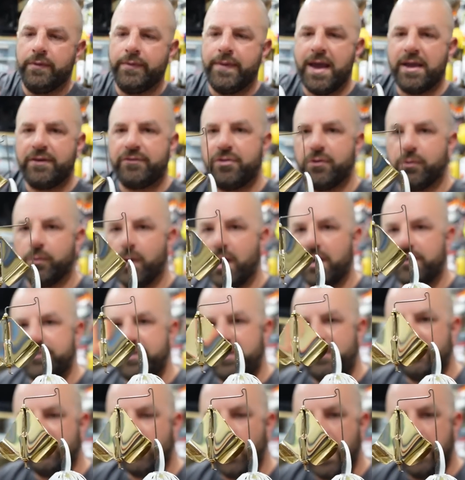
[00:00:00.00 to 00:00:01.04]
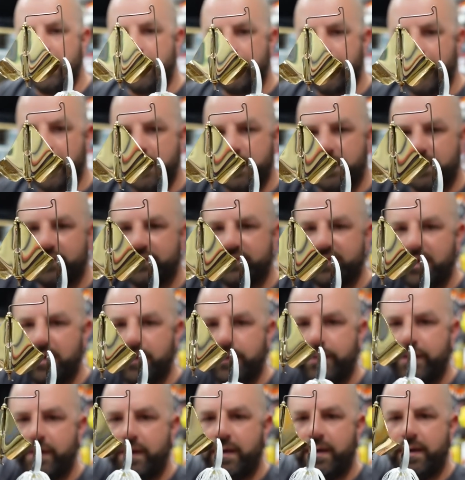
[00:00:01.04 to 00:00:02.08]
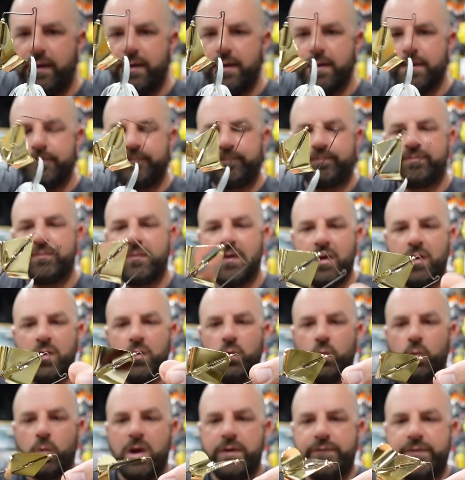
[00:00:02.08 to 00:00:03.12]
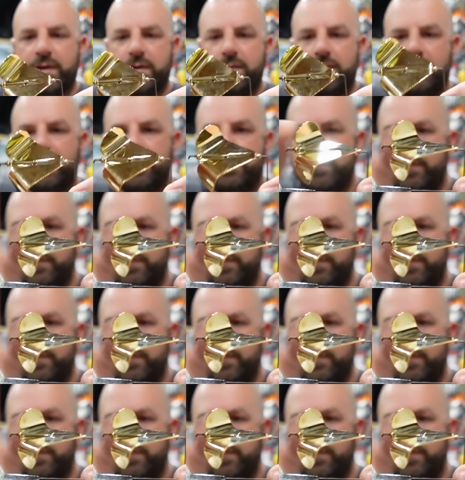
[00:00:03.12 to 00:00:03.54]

That's the Rusty Squeaker there. You can see the rivet